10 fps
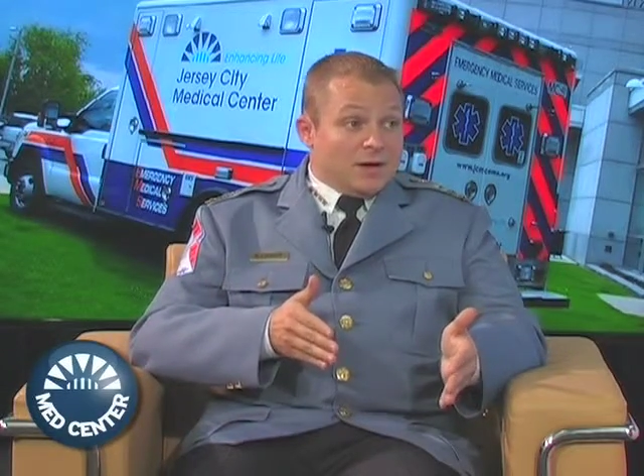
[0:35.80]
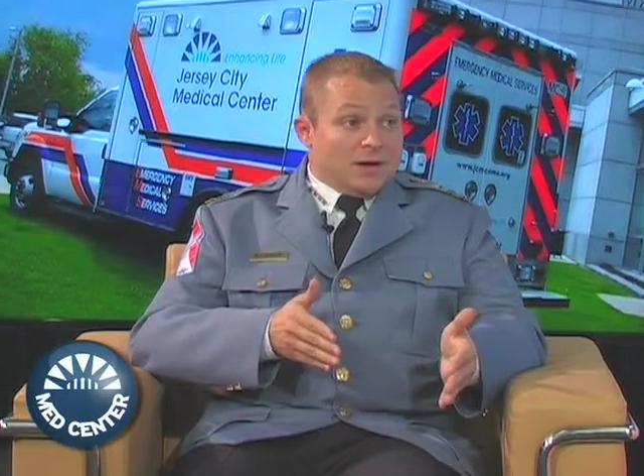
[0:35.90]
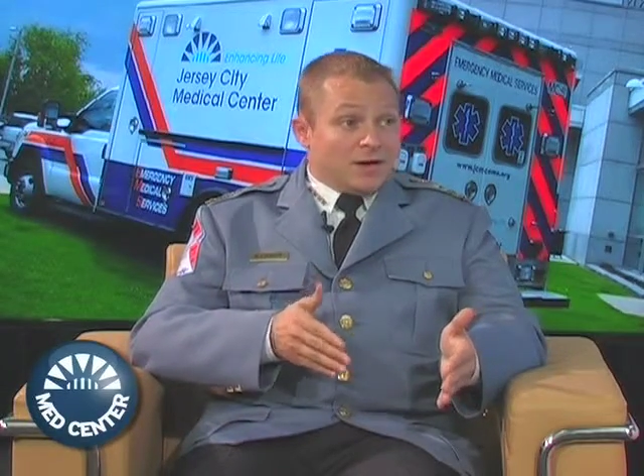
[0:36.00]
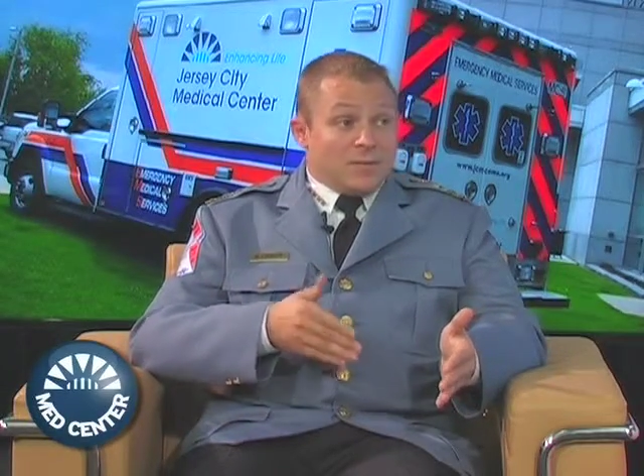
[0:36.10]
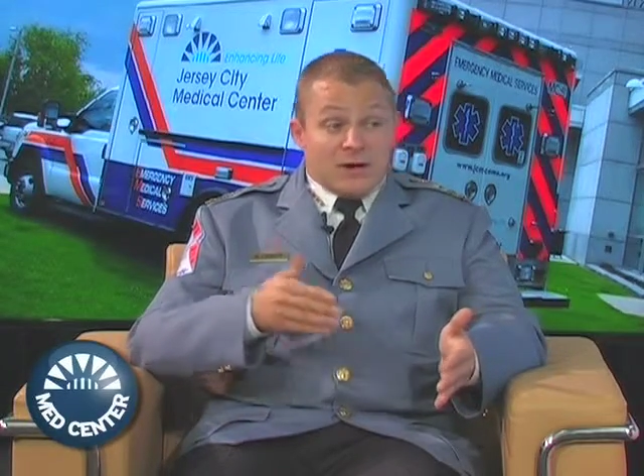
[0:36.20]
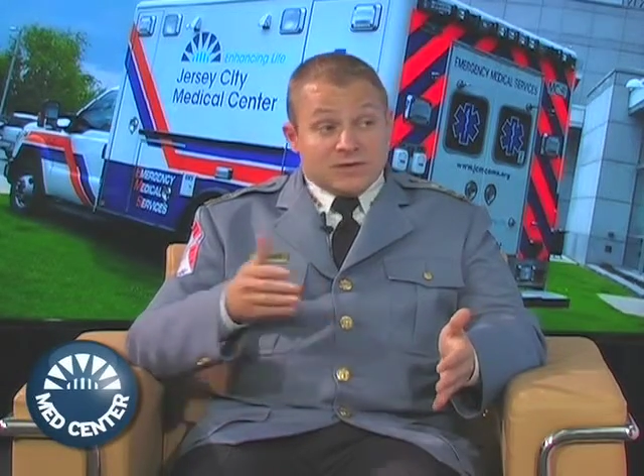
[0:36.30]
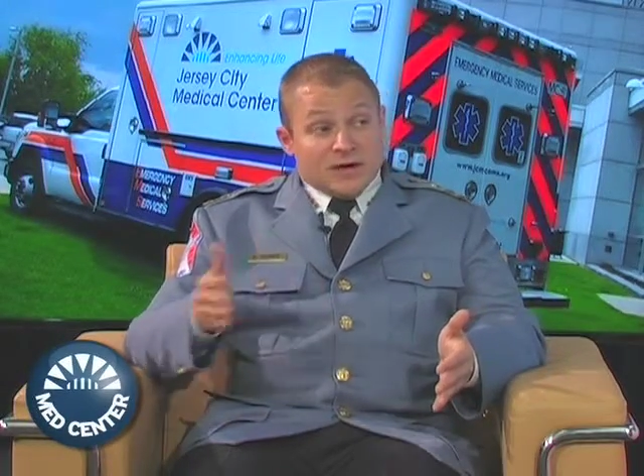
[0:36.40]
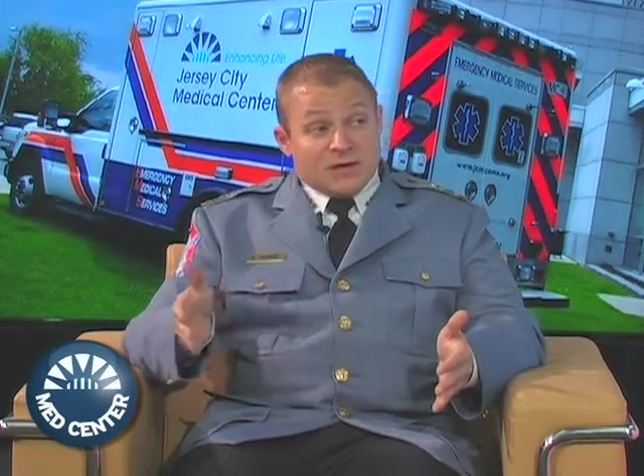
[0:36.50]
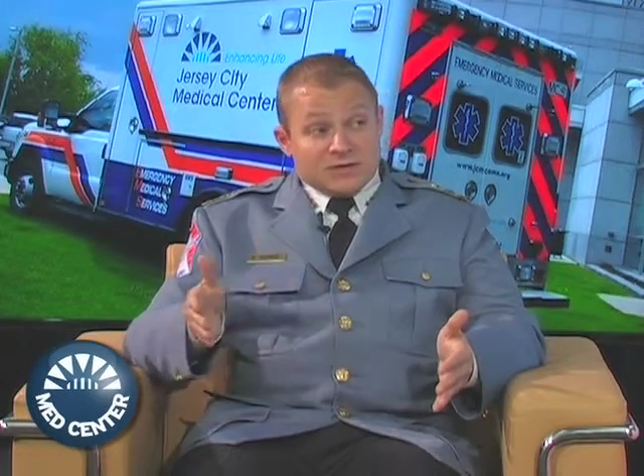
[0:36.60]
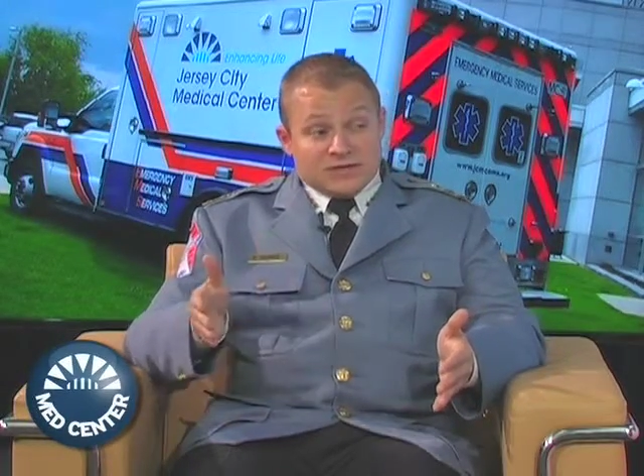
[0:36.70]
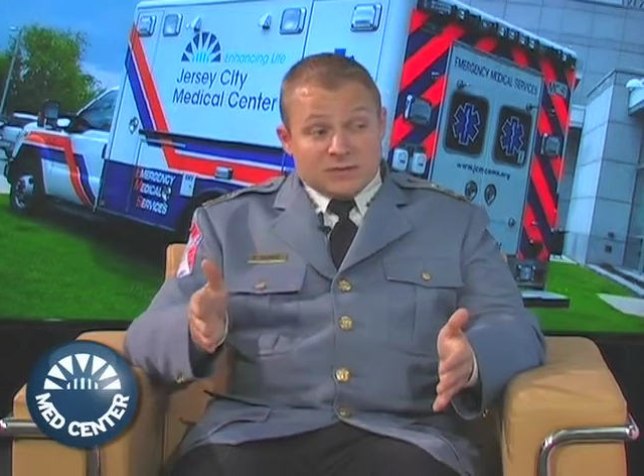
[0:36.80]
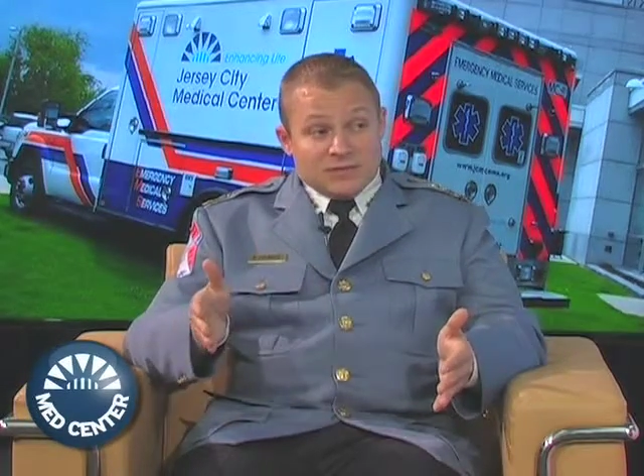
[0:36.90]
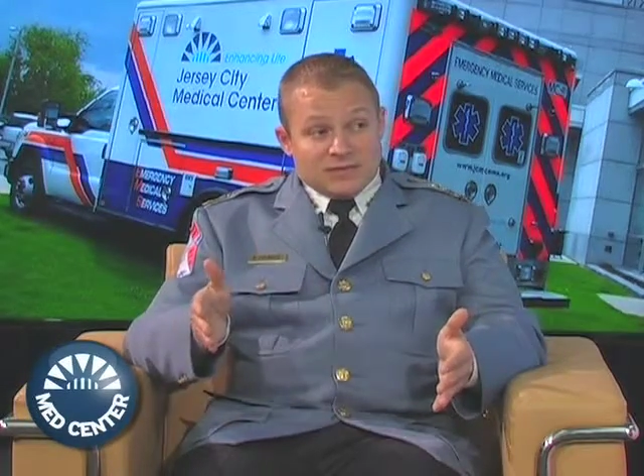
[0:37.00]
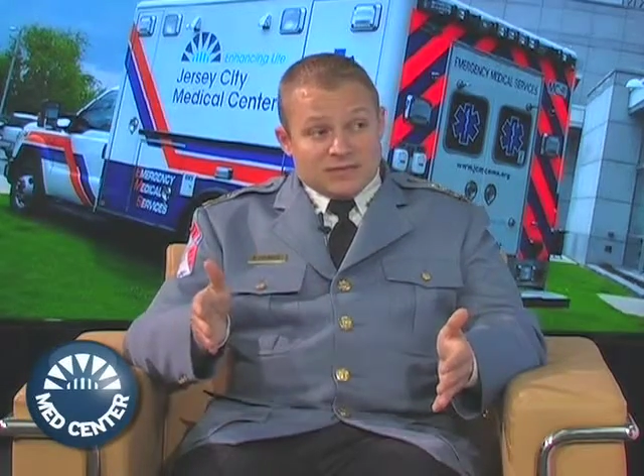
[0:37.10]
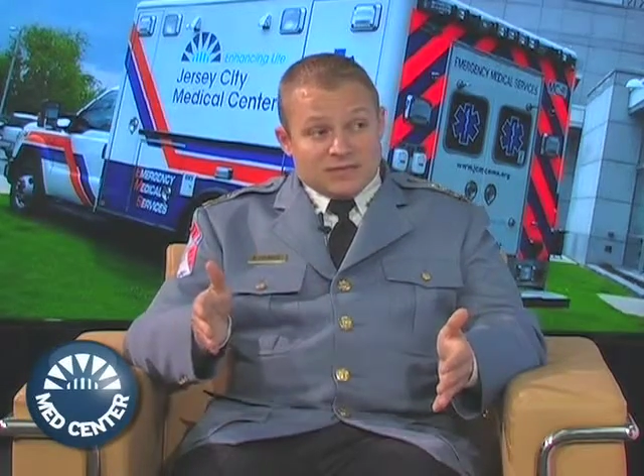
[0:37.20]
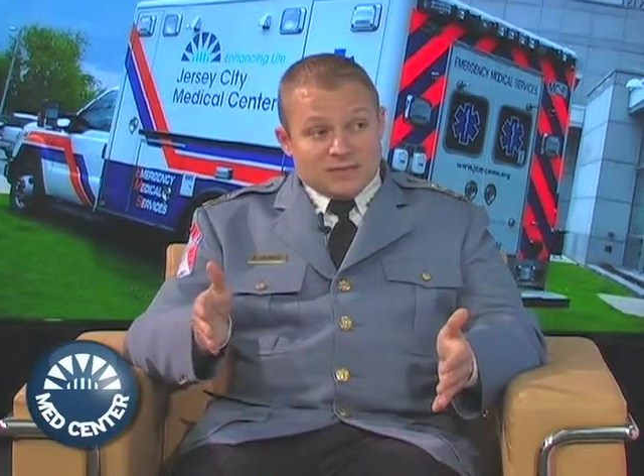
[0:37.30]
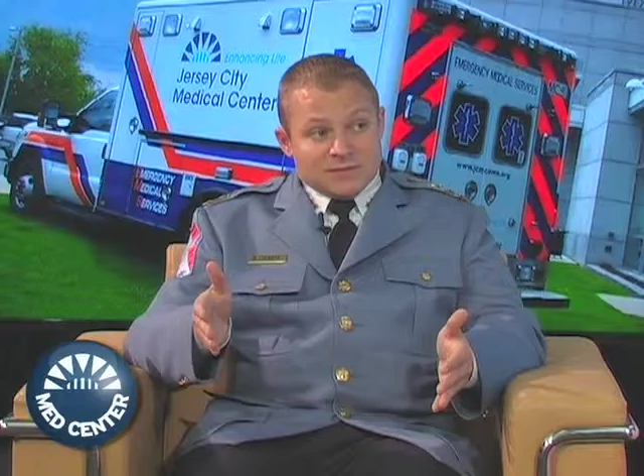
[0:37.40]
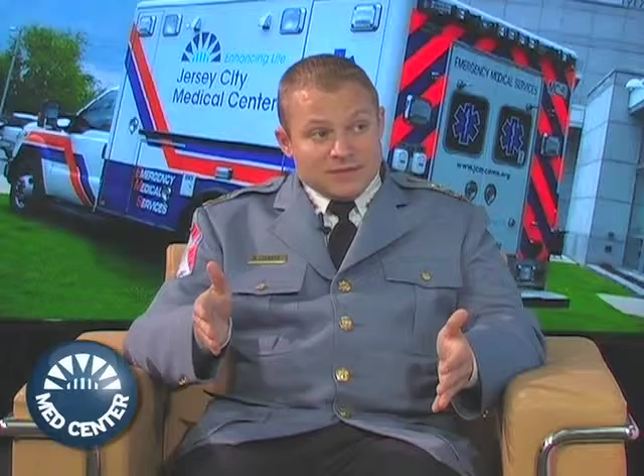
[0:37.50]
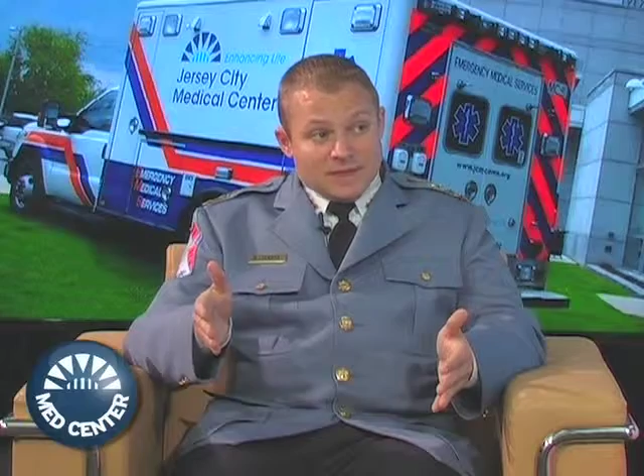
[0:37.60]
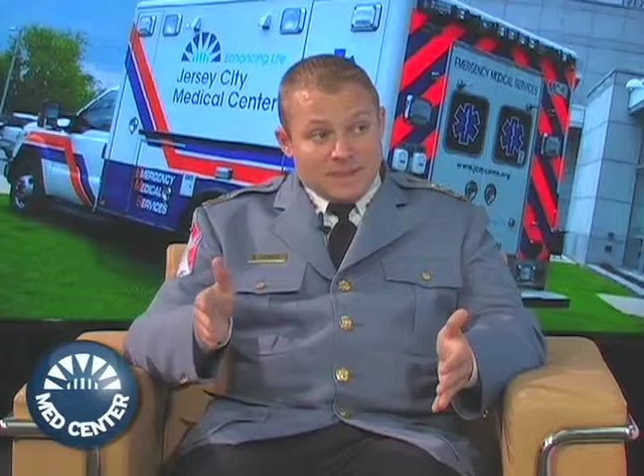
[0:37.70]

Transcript: uh, compared to other similar systems.